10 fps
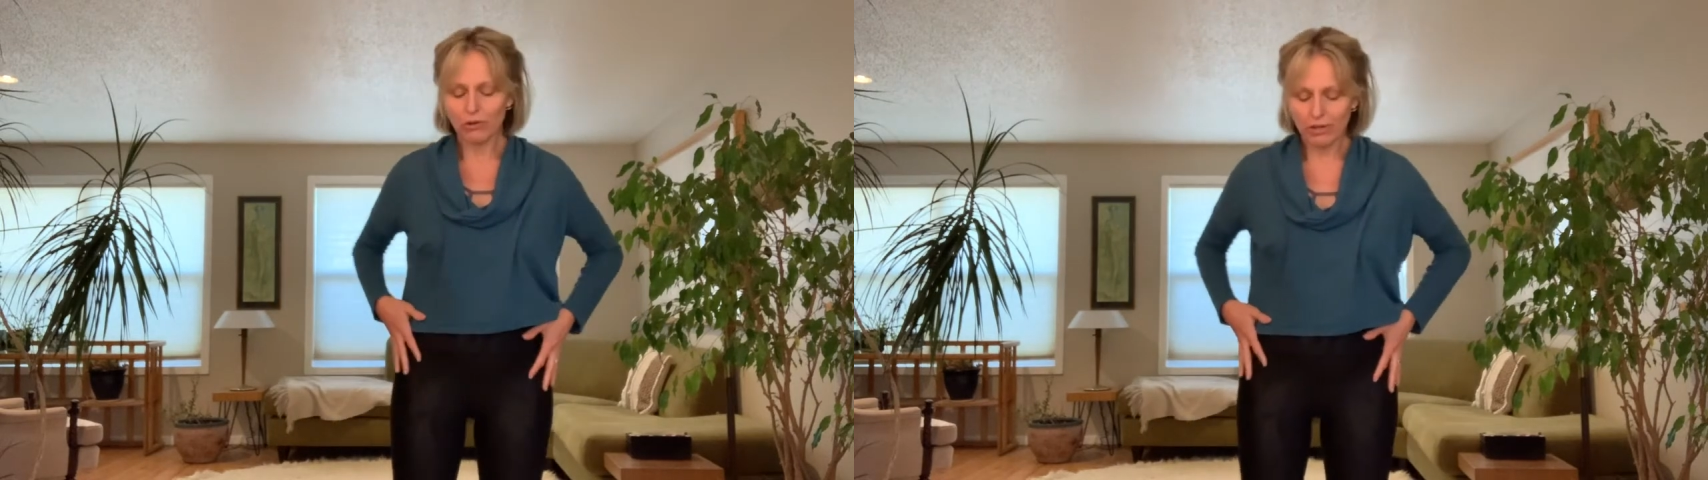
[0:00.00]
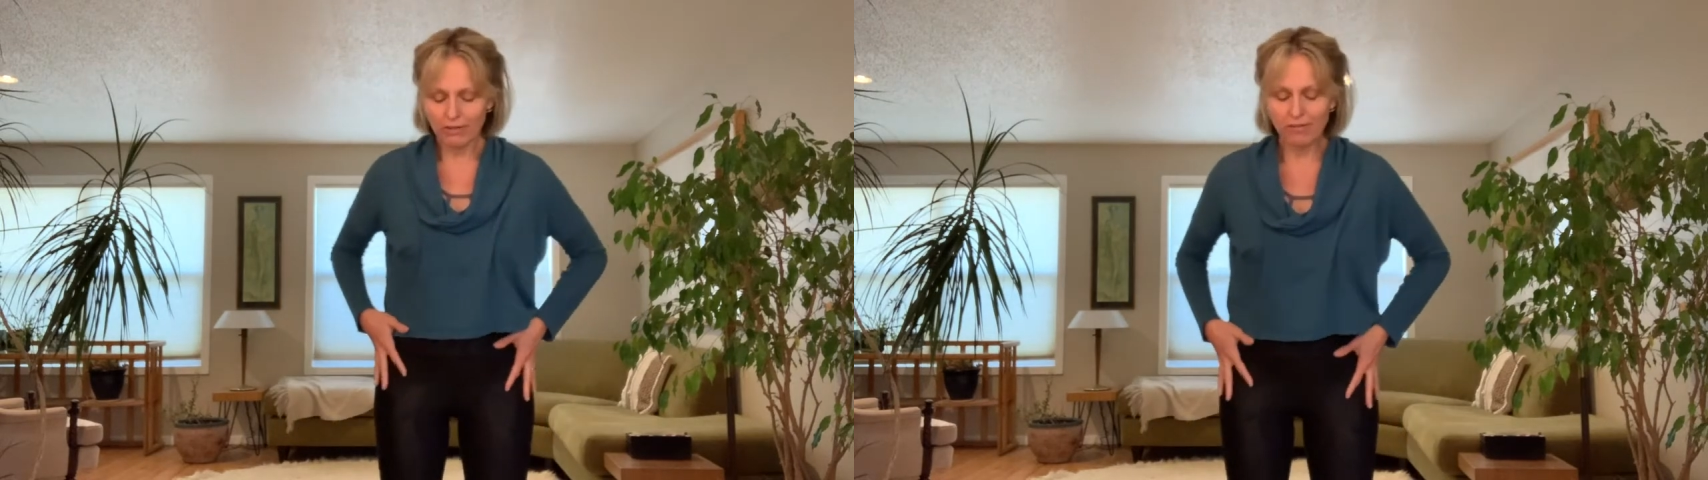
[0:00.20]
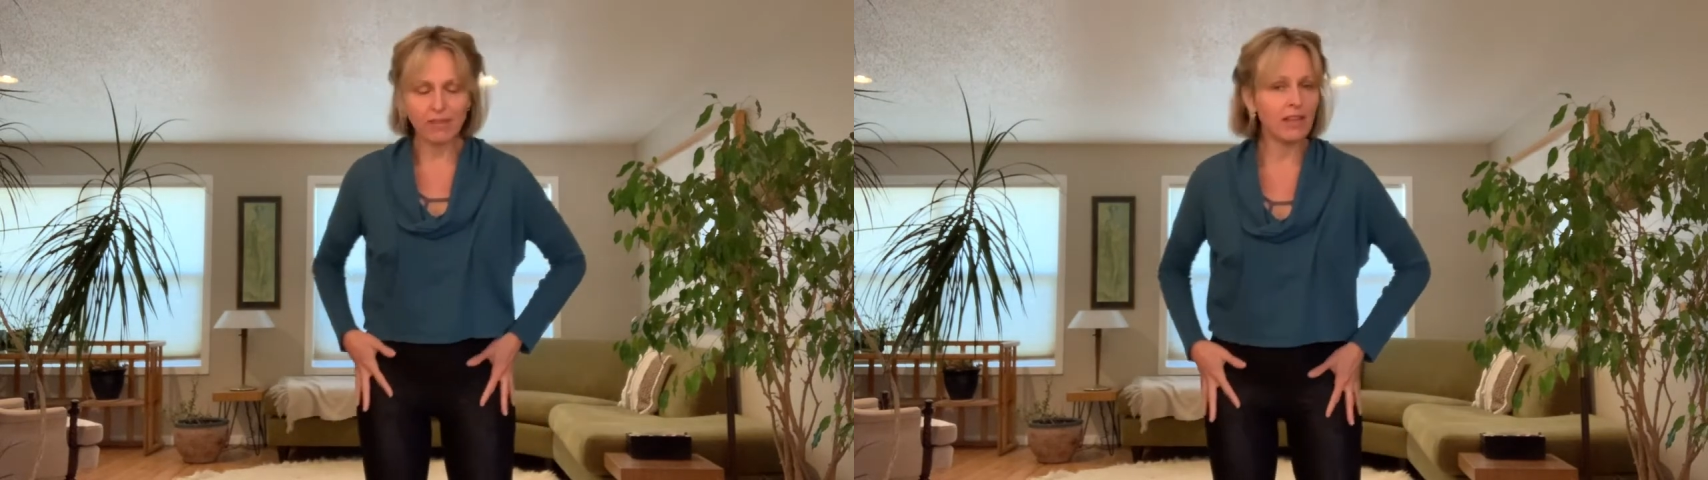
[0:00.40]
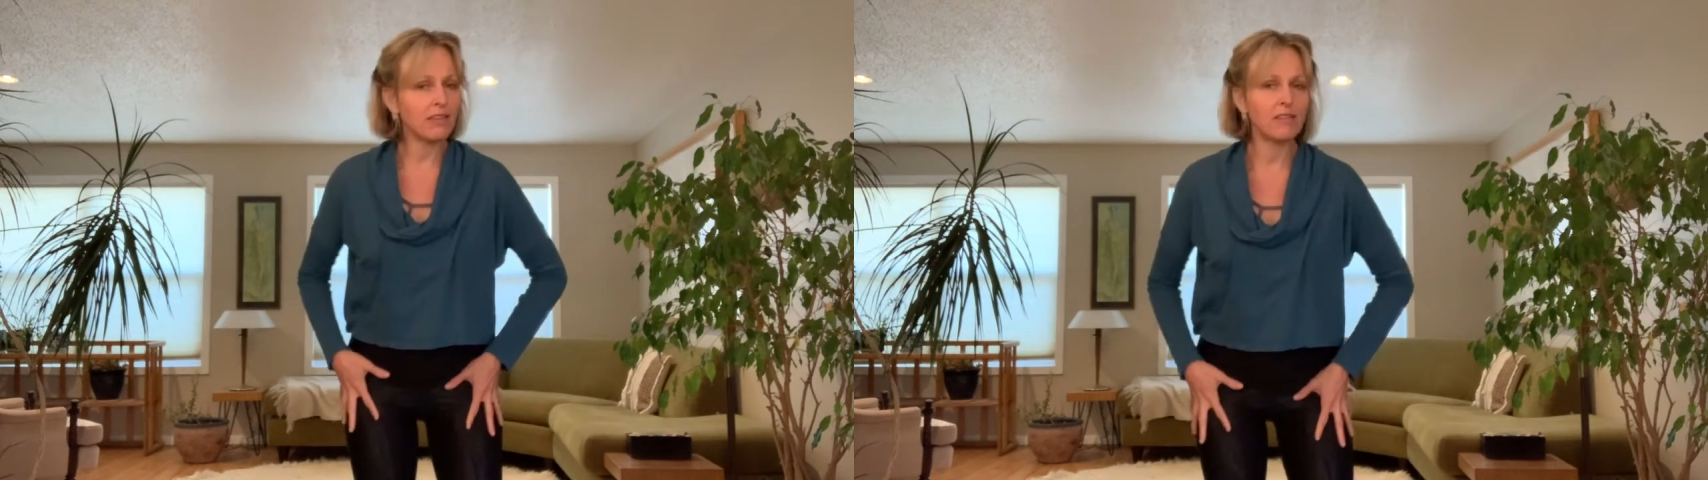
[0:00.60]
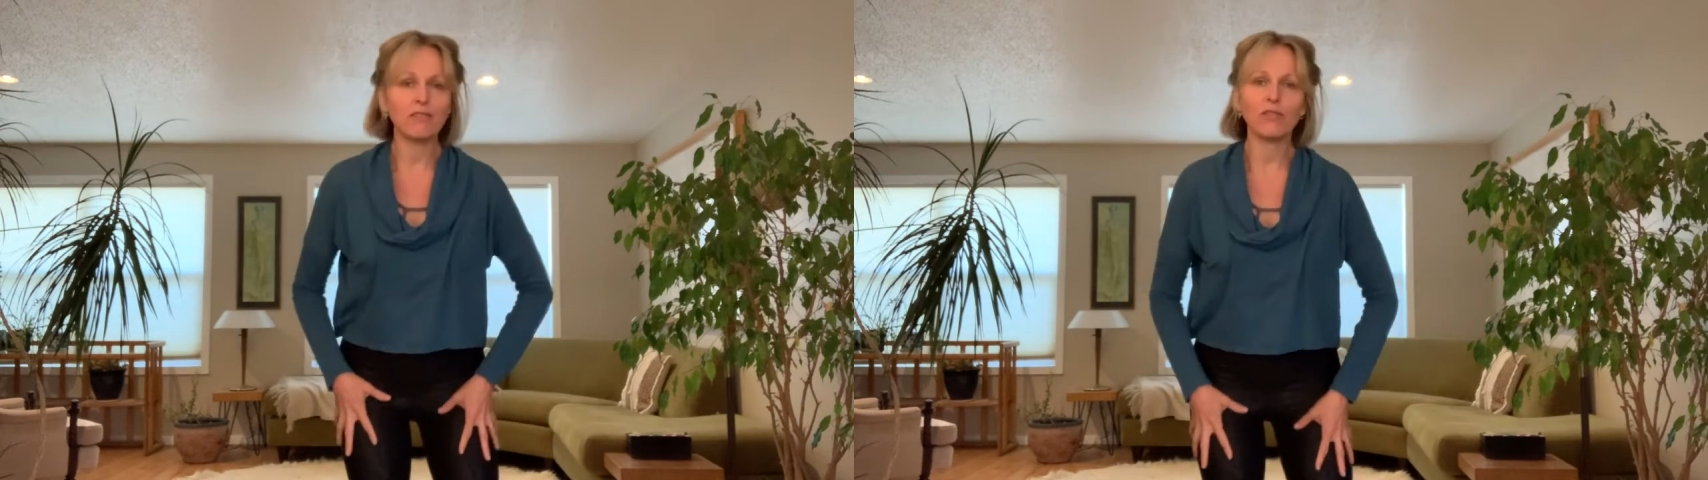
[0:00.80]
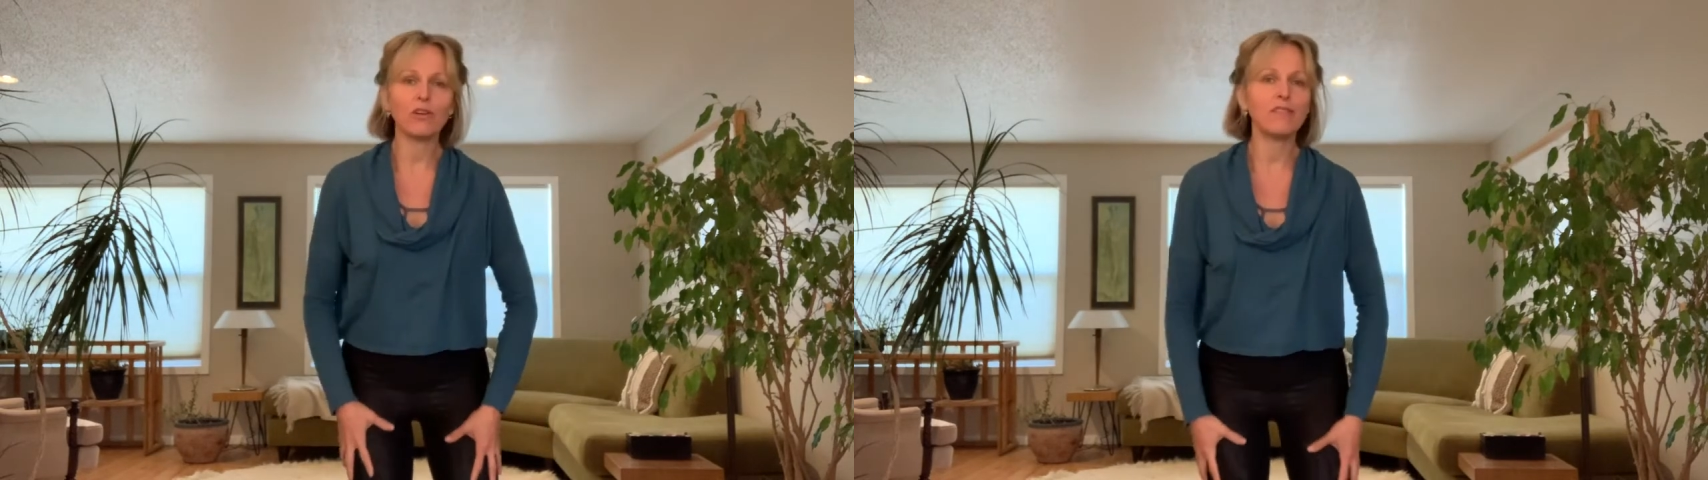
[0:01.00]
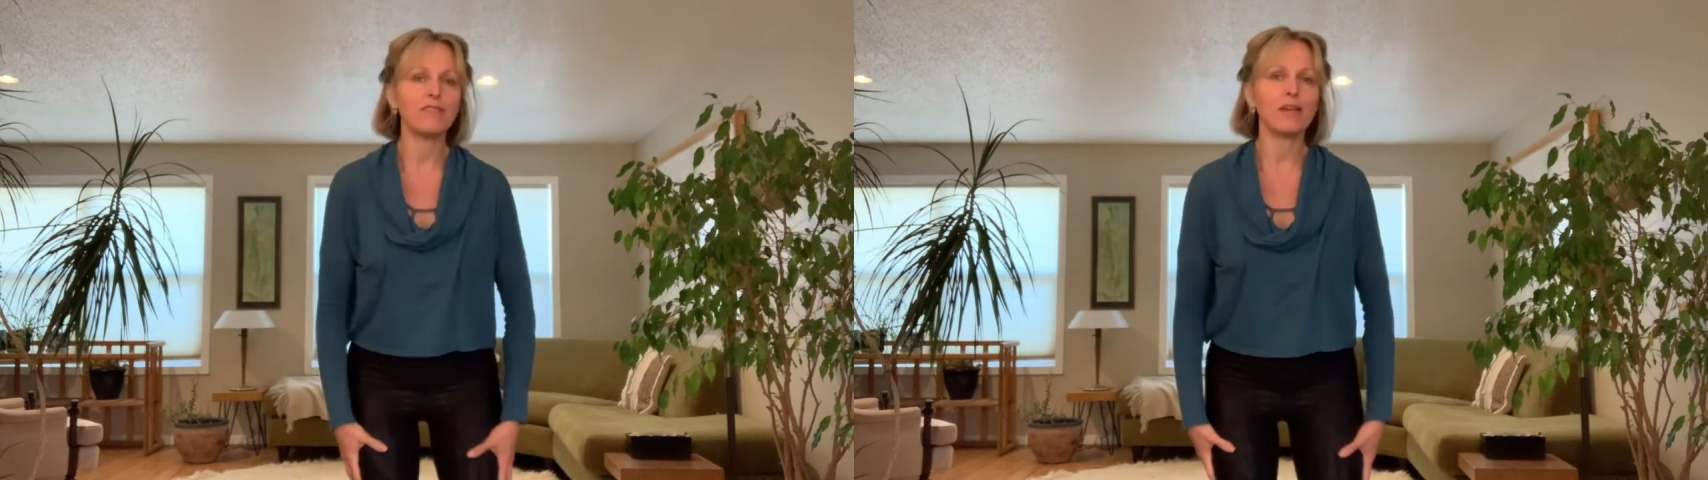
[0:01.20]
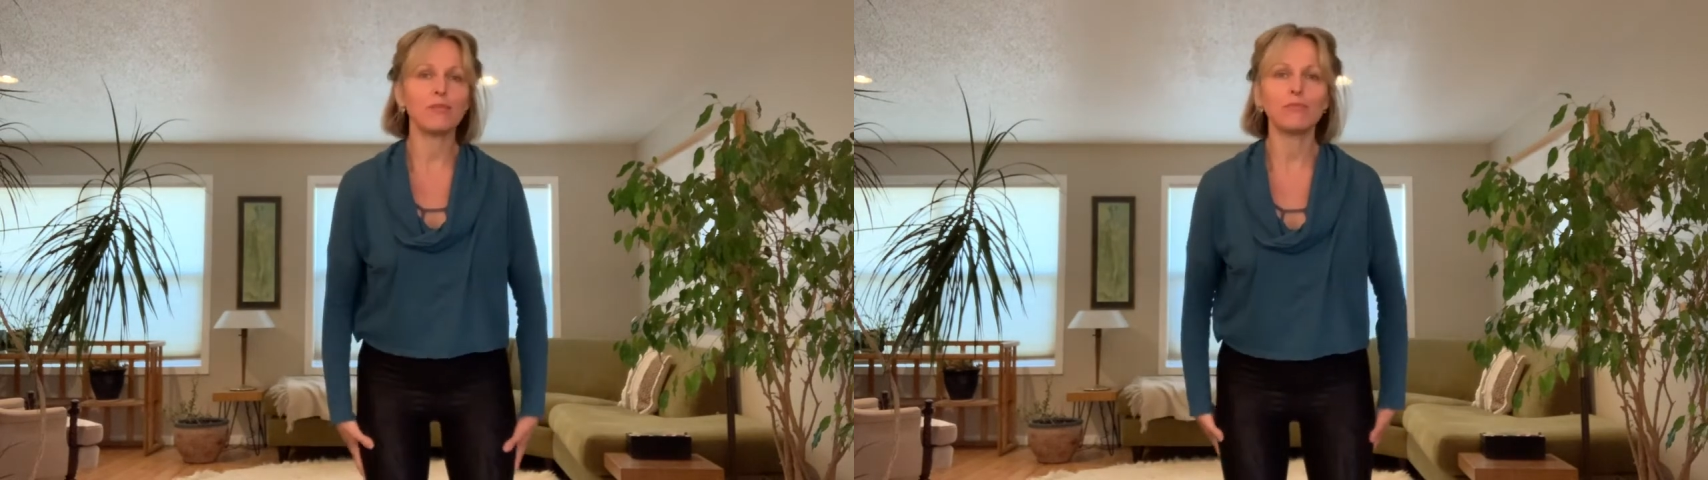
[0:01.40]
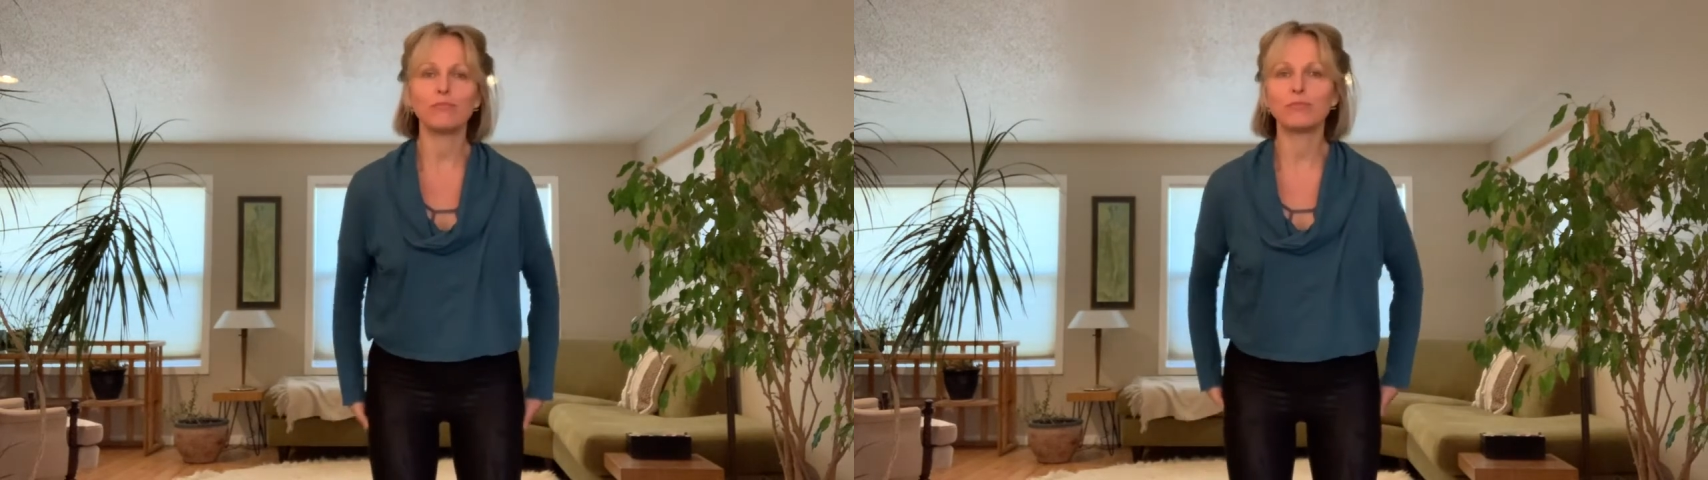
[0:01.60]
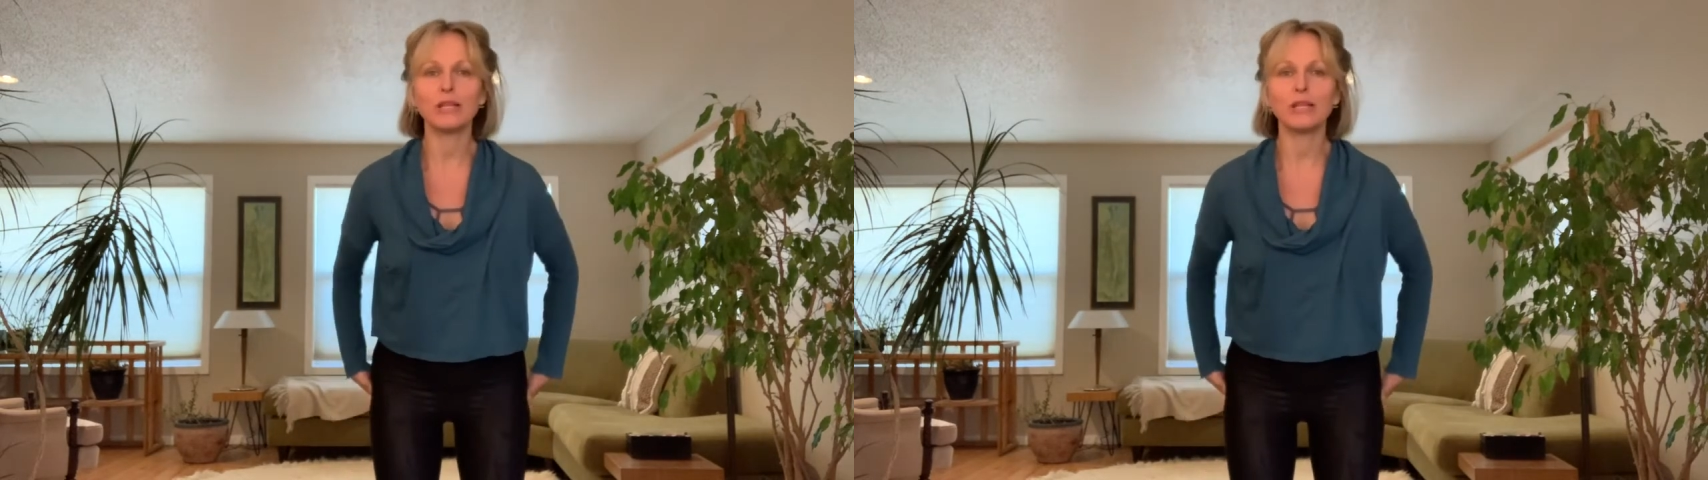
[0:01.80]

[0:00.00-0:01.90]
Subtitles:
you can stay in this very same